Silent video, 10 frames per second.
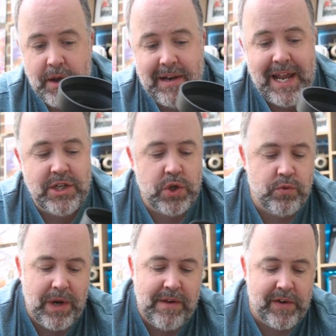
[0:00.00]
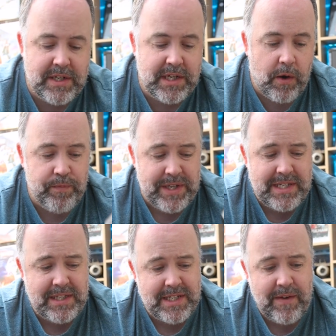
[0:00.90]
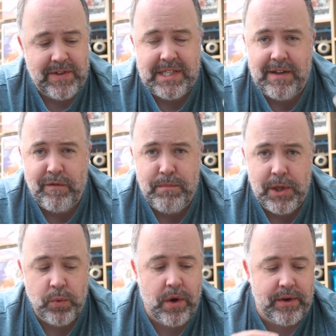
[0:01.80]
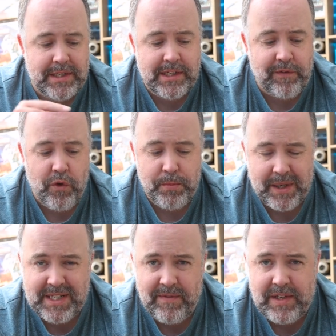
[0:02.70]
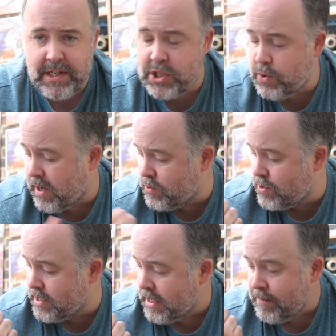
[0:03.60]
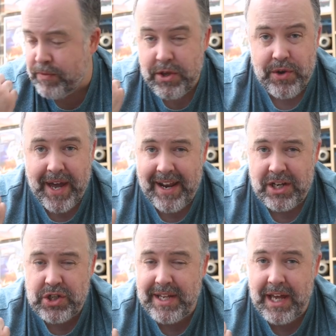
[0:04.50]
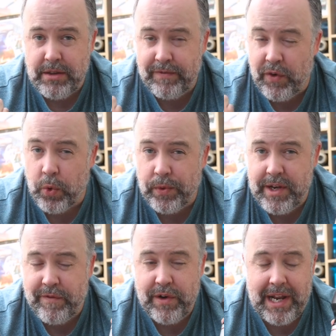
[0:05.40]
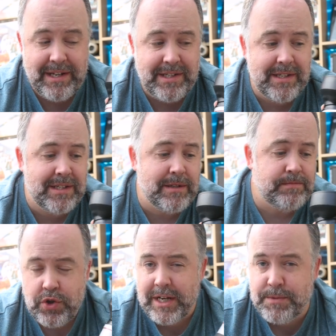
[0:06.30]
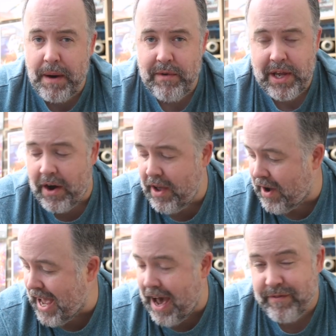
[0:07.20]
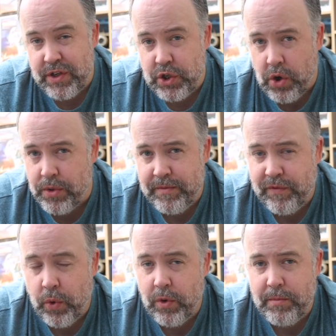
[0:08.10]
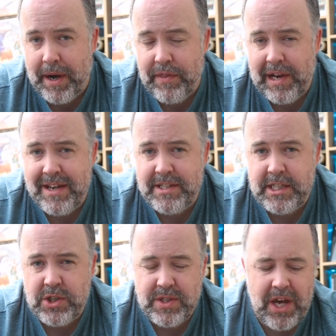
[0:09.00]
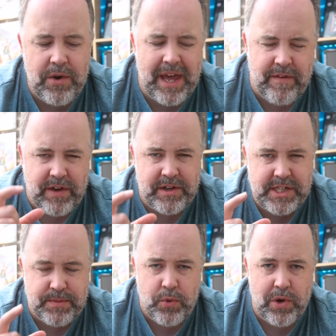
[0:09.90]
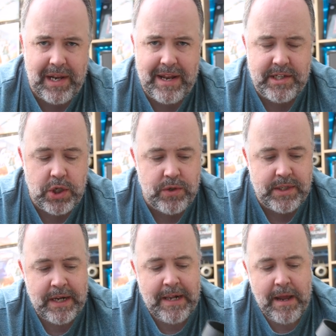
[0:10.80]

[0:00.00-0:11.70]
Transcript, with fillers: But lens hood, really versatile. This is the seventy-seven millimeter one because it's for my seventy to two hundred. You can actually get them for all the different lenses. Transparently, I, I haven't got them for all of my other lenses because they only have kind of smaller lens hoods.